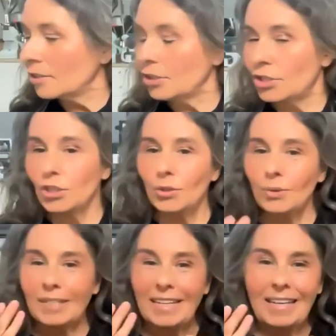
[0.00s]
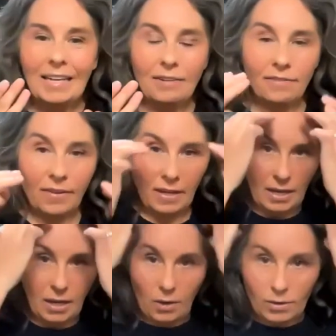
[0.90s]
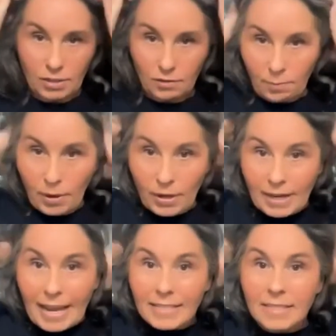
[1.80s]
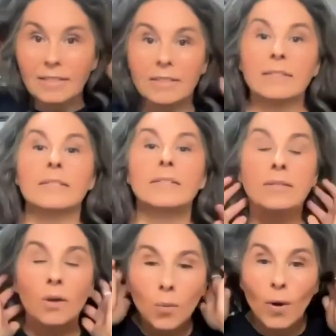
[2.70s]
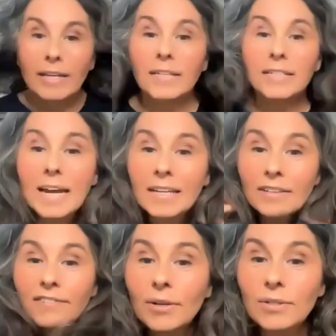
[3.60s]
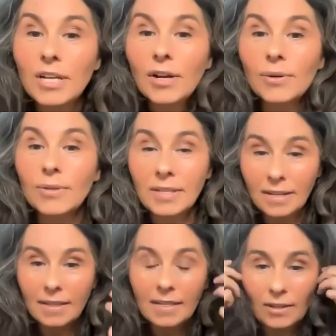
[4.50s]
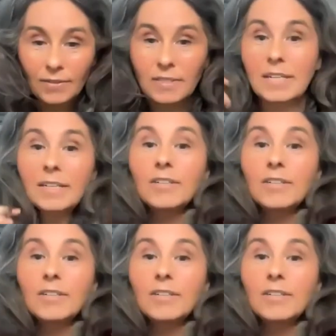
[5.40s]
do give a lot of pearlescence when you take your photos, and this obviously